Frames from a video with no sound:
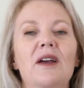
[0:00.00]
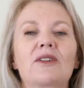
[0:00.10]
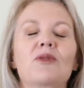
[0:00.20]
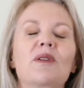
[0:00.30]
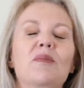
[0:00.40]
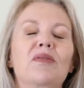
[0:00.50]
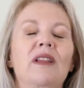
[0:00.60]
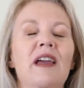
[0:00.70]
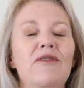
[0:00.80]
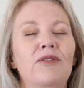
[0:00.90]
to be
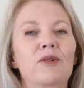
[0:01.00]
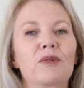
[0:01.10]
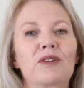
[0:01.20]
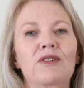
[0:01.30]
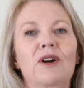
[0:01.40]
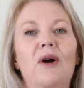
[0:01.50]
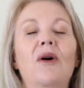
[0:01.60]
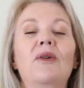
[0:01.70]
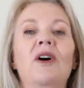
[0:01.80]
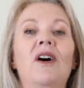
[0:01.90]
playful with your
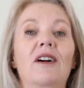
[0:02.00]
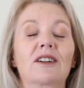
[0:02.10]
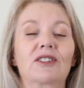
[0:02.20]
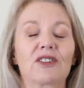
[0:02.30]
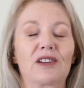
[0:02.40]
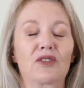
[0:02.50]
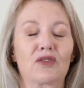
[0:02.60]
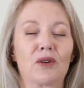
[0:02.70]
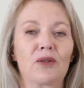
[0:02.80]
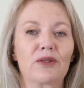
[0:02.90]
own hearts and
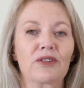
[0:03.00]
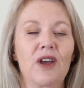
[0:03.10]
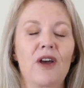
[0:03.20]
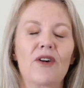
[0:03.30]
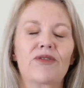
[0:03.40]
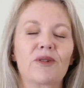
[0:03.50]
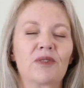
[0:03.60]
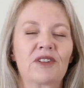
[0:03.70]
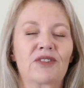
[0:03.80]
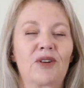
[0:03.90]
souls from
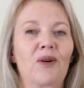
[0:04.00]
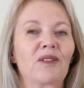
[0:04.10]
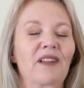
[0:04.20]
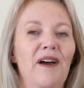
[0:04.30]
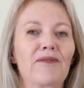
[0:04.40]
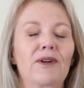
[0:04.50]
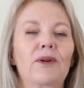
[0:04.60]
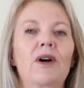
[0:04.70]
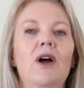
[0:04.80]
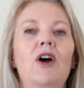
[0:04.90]
the soul level